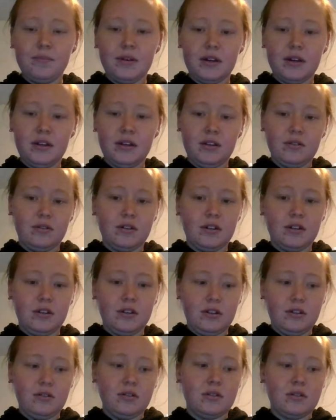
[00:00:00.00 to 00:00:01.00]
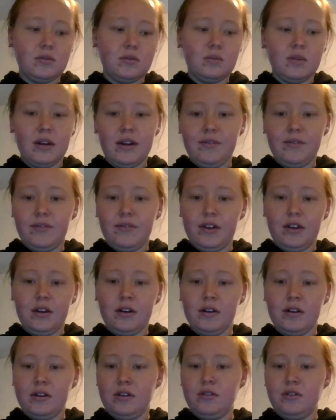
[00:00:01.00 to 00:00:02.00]
but you could use whatever
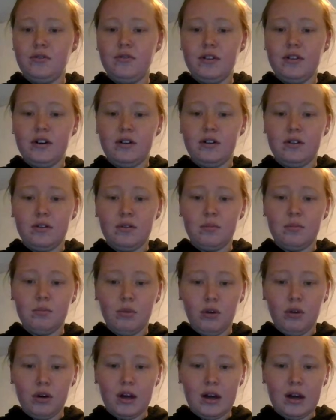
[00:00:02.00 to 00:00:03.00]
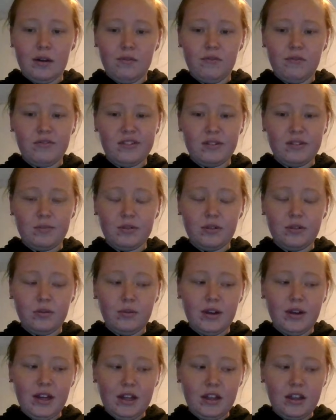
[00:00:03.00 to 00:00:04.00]
yarn you feel more comfortable
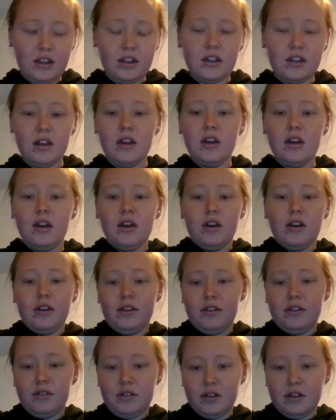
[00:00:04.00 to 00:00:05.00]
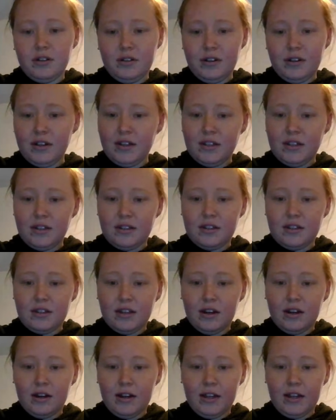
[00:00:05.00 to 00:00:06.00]
with. You don't
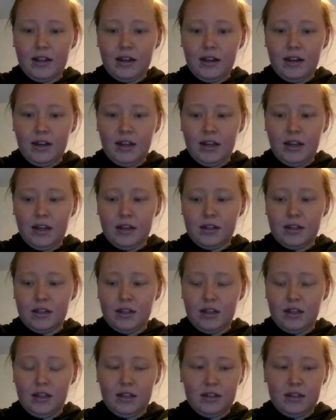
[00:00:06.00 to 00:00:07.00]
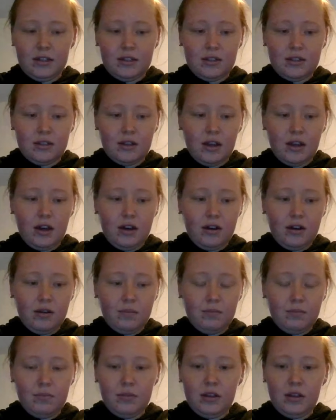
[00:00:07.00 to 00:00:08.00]
necessarily need these
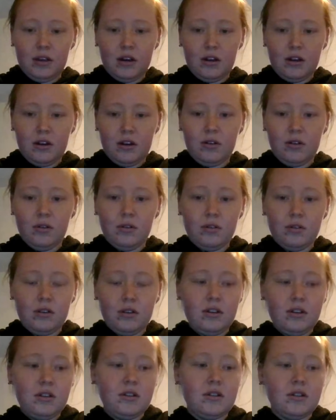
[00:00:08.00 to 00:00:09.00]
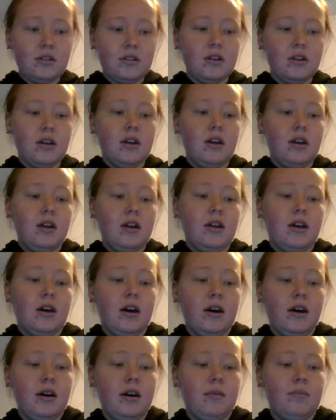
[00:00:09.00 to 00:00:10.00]
yarn holders.
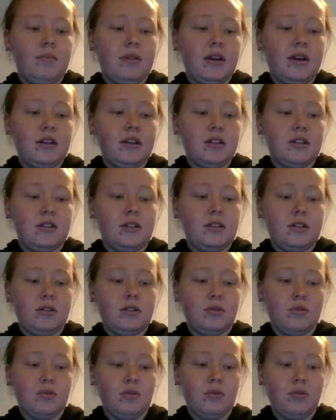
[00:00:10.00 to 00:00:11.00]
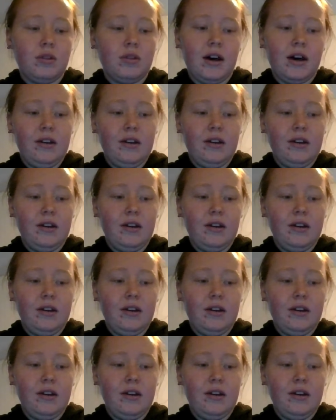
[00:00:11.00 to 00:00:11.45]
They're just a tool that I